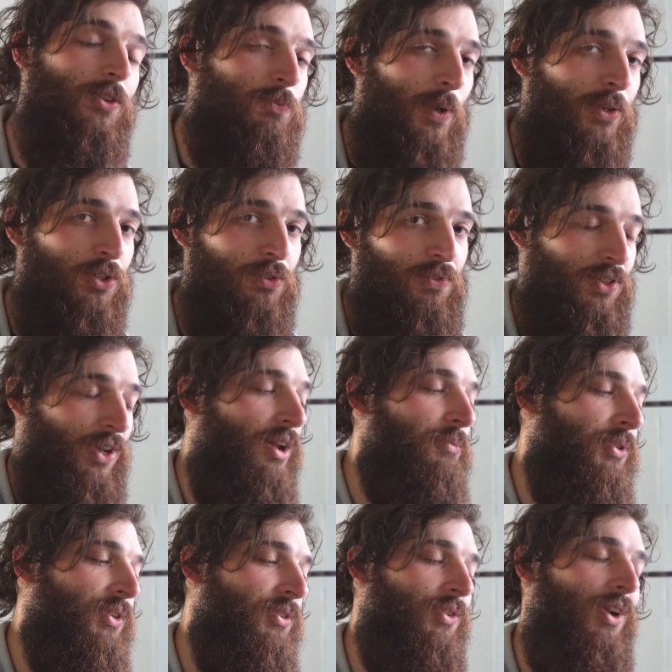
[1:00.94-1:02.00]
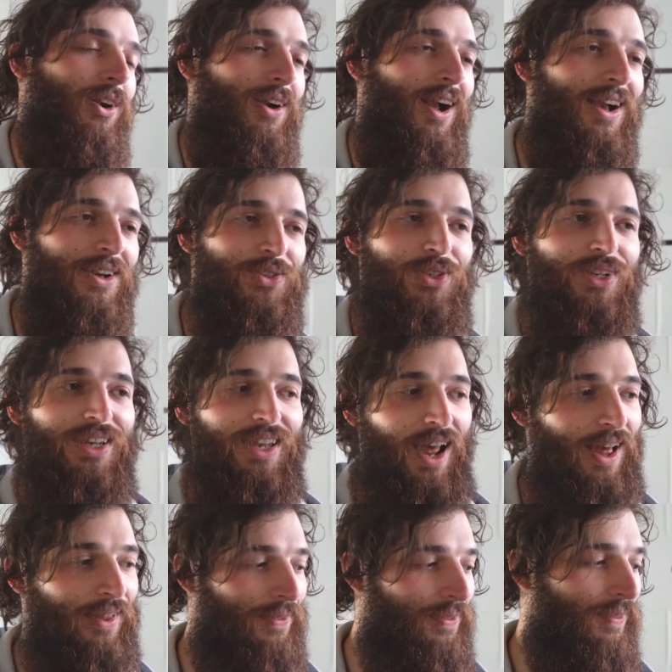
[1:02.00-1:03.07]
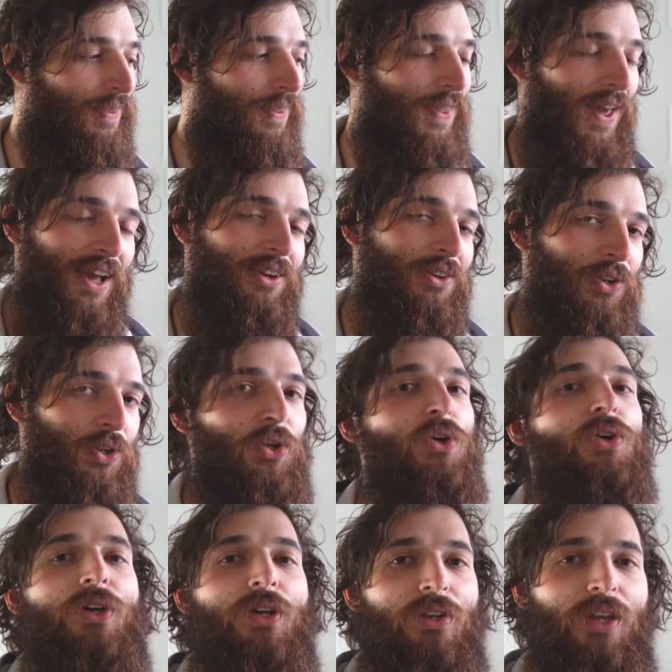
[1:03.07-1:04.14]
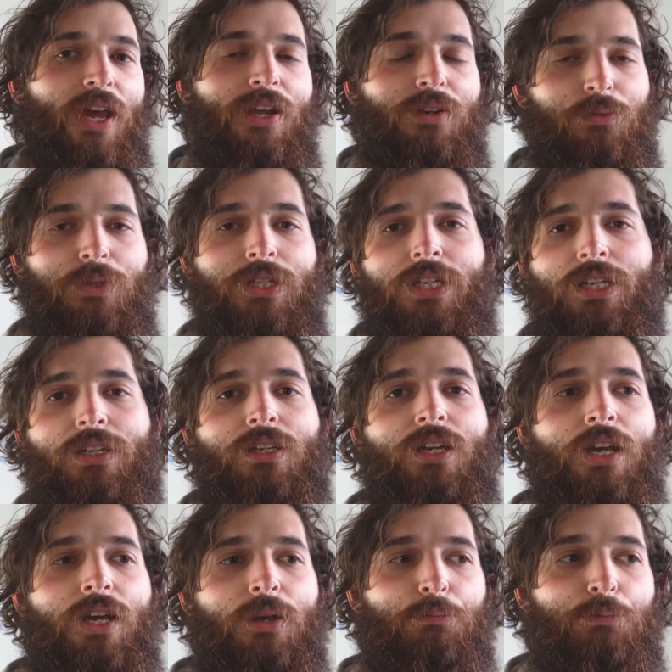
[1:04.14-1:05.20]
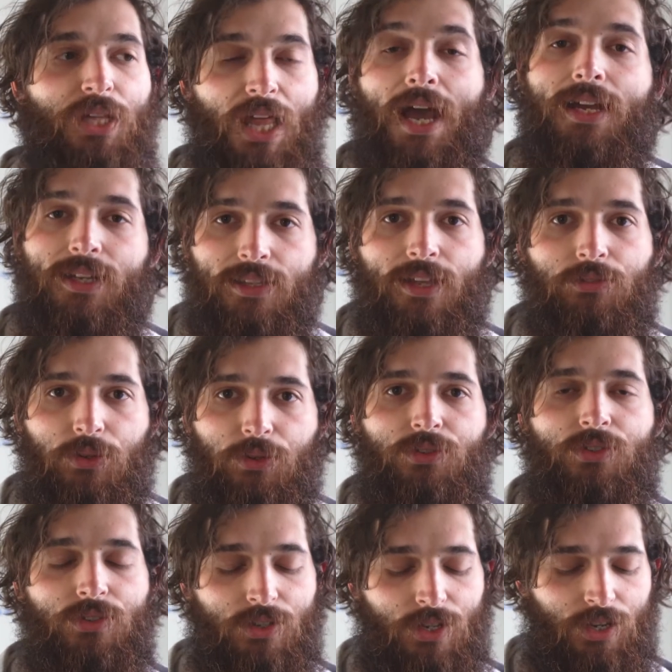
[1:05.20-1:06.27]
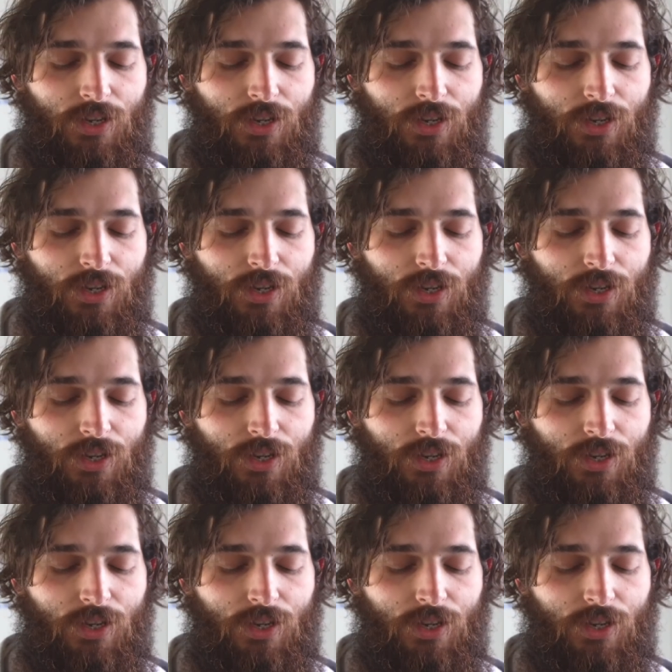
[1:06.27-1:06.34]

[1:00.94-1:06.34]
spectrophotometers are actually not that good at reading black levels.